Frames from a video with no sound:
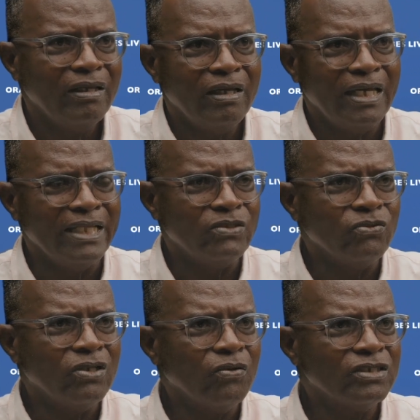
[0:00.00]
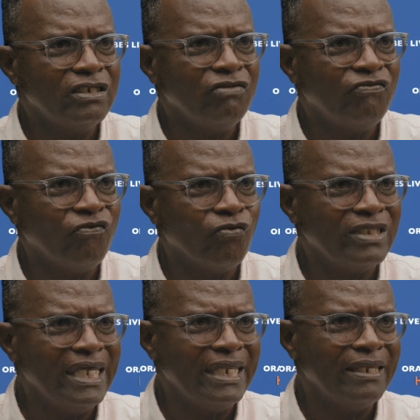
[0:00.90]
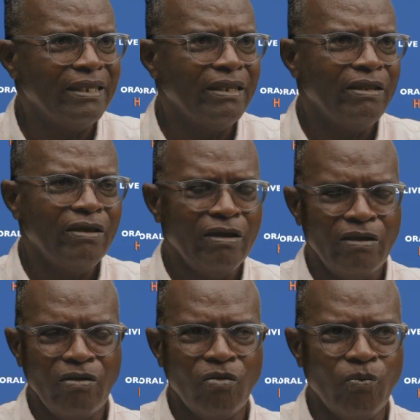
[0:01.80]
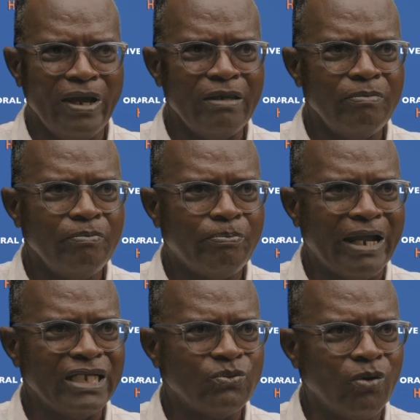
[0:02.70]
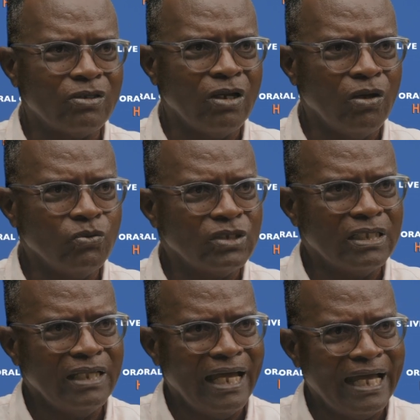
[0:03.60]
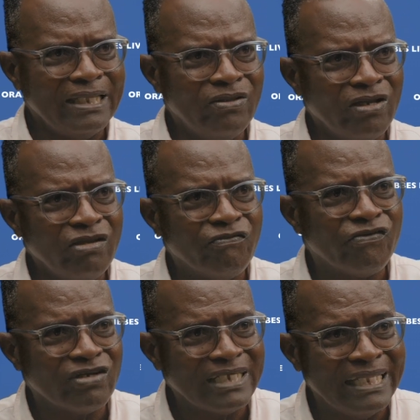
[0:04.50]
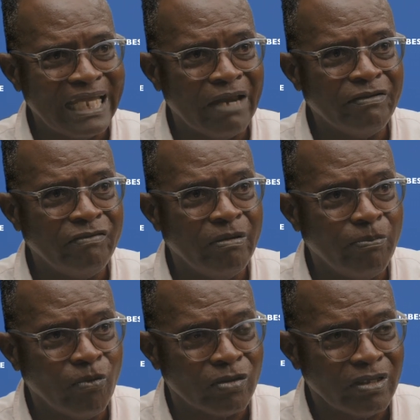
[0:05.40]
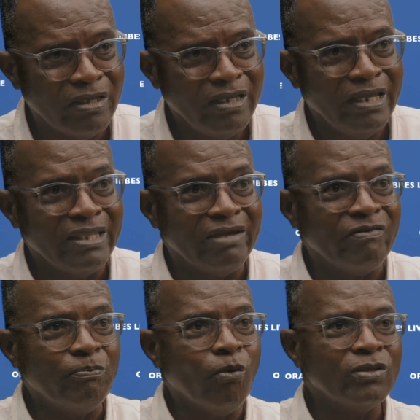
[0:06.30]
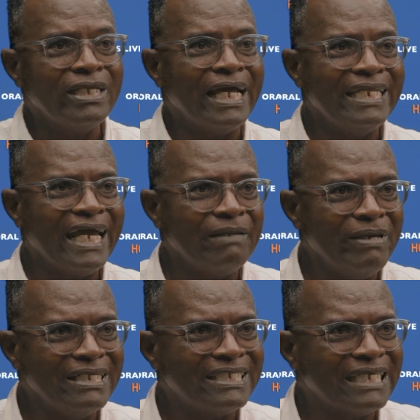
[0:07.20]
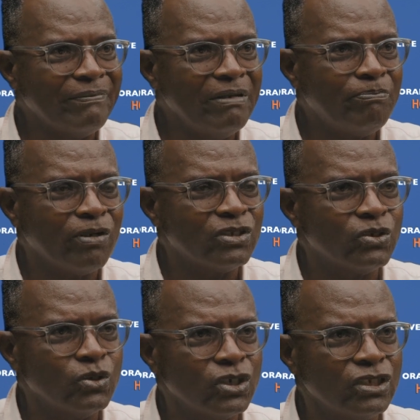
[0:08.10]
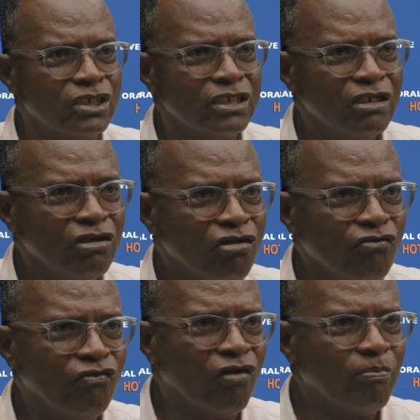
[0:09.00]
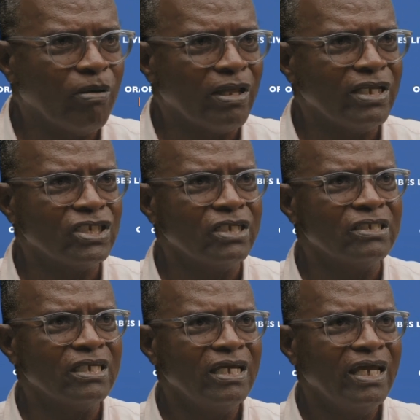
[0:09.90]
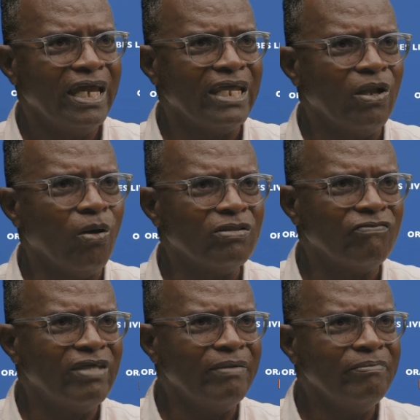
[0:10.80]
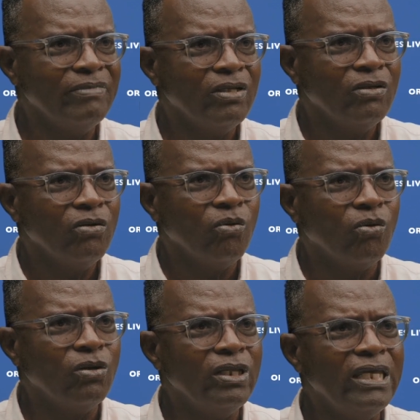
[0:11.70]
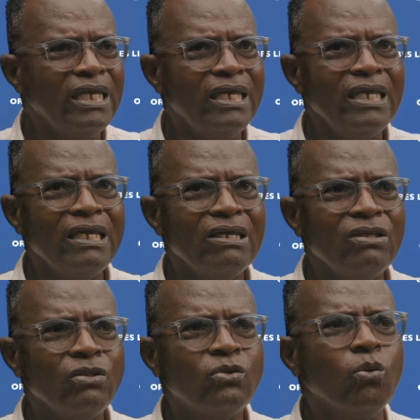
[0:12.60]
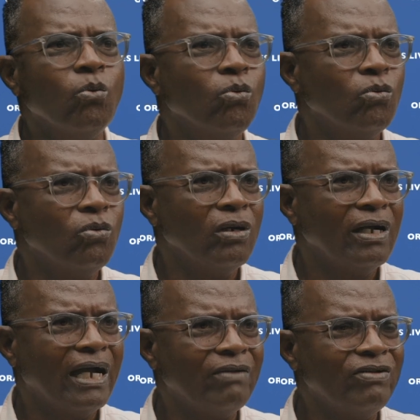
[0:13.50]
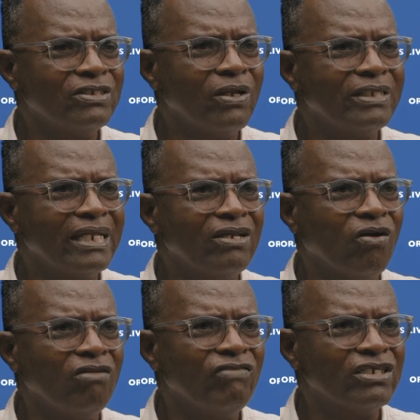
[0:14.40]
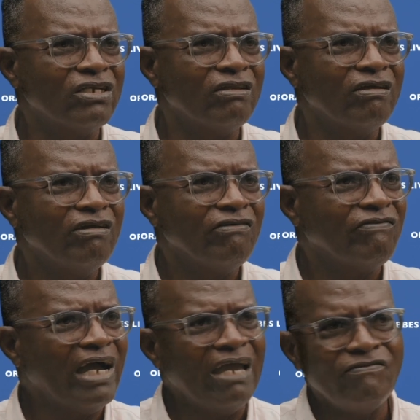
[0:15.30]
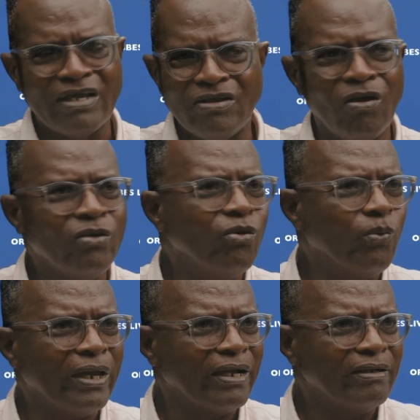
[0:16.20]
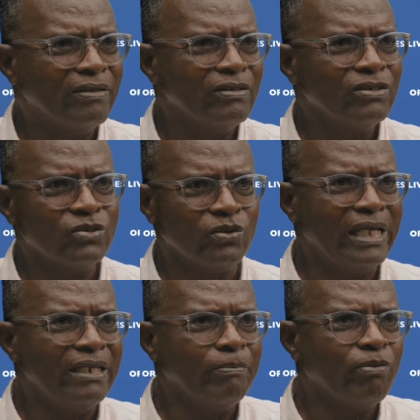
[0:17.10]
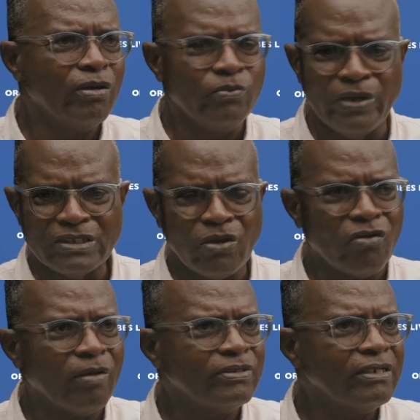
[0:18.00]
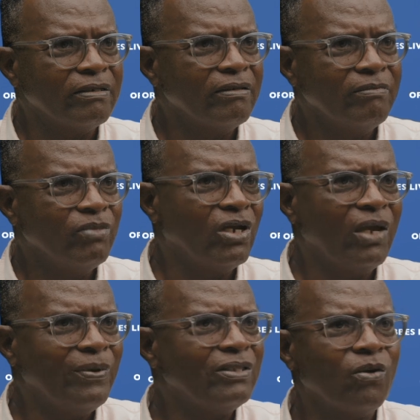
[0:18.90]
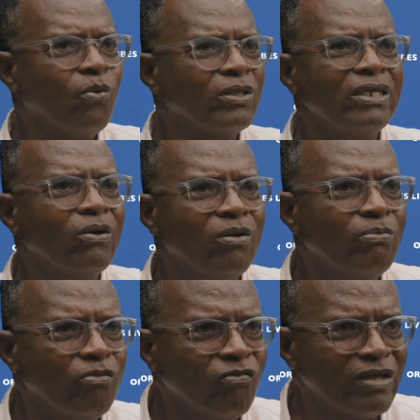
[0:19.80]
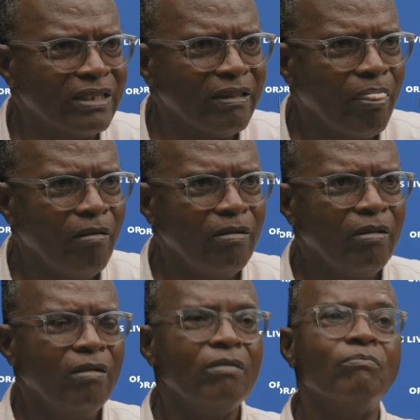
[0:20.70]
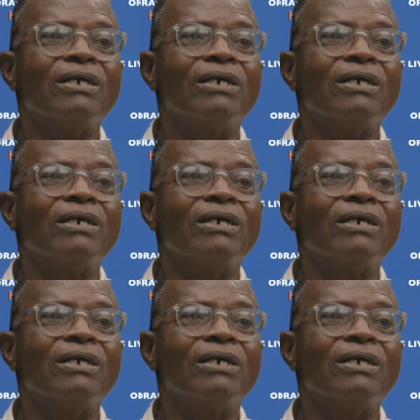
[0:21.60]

In 2014, when Pricewaterhouse had done the first integrity report, they reported that there had been 7 prosecutions for politicians. And out of them, only 2 had resulted in a conviction. 5 had gone nowhere. So then the point, where's the corruption? Because you went to court and you couldn't prove it. But